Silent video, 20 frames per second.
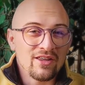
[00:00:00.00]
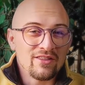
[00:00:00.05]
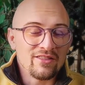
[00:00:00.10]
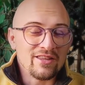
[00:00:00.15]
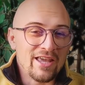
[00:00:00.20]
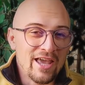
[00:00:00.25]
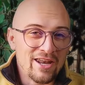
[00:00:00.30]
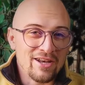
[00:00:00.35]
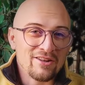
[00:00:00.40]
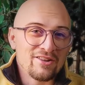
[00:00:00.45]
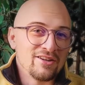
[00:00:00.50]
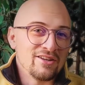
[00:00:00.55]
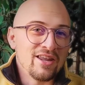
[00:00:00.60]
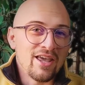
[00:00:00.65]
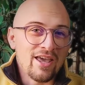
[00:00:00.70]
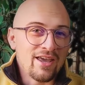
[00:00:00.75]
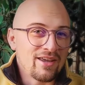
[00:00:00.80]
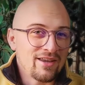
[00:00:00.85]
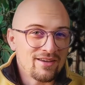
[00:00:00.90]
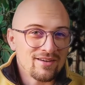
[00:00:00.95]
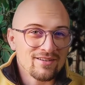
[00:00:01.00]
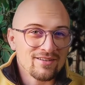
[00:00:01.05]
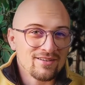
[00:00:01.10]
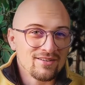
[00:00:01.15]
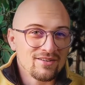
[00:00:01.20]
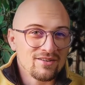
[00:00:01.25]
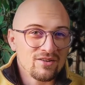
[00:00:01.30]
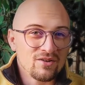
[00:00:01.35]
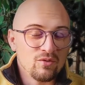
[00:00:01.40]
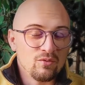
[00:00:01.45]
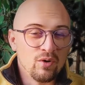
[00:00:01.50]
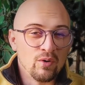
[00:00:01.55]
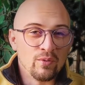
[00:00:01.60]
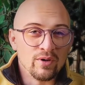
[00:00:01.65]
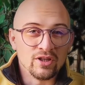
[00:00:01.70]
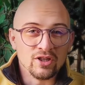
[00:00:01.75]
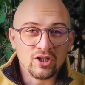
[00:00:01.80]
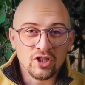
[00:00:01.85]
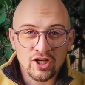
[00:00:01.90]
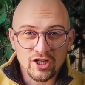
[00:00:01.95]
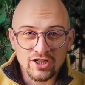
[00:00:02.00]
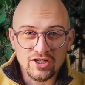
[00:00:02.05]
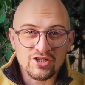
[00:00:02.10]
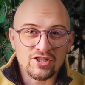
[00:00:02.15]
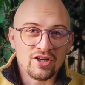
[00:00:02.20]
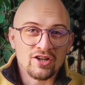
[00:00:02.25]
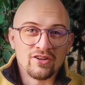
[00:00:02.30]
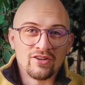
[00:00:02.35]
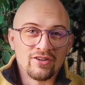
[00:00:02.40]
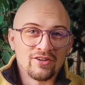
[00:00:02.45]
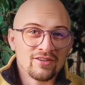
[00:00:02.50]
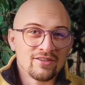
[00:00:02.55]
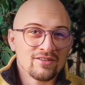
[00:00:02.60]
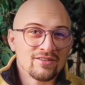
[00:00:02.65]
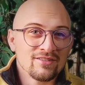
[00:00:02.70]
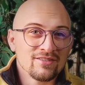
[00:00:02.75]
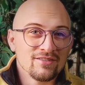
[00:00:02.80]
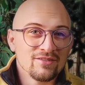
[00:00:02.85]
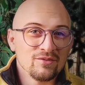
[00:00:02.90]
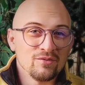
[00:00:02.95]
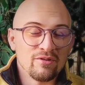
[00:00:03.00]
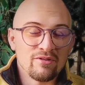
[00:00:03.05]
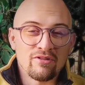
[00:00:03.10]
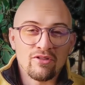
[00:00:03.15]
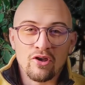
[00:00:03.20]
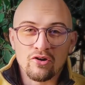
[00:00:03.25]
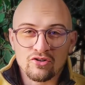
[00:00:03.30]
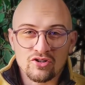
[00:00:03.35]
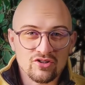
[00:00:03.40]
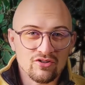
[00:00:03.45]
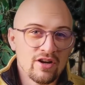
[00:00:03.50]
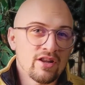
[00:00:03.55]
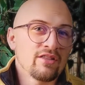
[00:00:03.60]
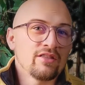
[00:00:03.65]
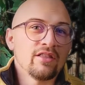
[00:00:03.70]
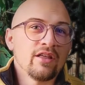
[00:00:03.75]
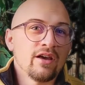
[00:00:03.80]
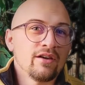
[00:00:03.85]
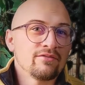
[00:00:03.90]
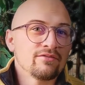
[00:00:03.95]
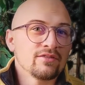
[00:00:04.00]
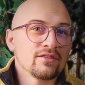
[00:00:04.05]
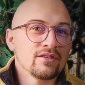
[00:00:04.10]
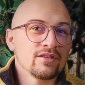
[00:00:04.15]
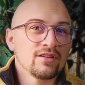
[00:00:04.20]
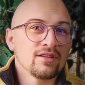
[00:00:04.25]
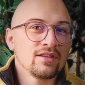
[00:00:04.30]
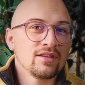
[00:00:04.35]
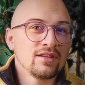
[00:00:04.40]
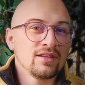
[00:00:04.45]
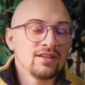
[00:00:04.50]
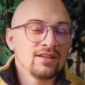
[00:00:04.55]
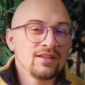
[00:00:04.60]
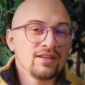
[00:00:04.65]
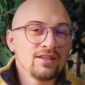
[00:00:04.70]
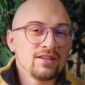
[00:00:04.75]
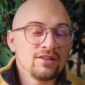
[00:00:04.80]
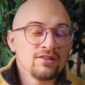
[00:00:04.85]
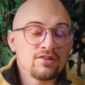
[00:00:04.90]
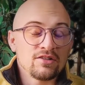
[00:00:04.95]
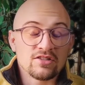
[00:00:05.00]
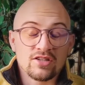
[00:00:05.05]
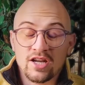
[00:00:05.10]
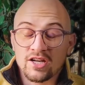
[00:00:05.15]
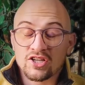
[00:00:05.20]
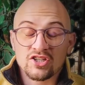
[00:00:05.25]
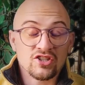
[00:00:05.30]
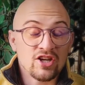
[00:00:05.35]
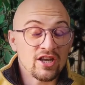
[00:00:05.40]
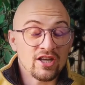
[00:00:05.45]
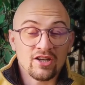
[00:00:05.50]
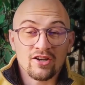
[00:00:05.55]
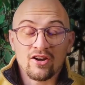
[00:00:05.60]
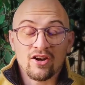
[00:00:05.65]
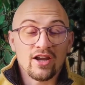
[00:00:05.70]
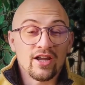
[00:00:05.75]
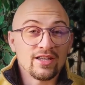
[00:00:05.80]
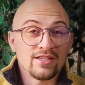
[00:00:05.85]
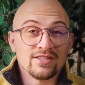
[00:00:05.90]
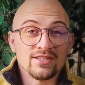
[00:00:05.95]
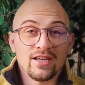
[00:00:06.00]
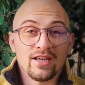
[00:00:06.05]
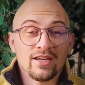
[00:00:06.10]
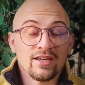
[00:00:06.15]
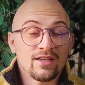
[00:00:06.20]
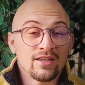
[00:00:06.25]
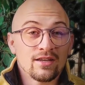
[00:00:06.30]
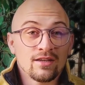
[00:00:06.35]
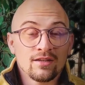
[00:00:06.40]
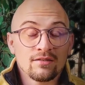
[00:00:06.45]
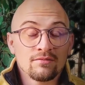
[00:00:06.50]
the end of the day, where we look at each other with no strength left, just kind of shaking our heads like,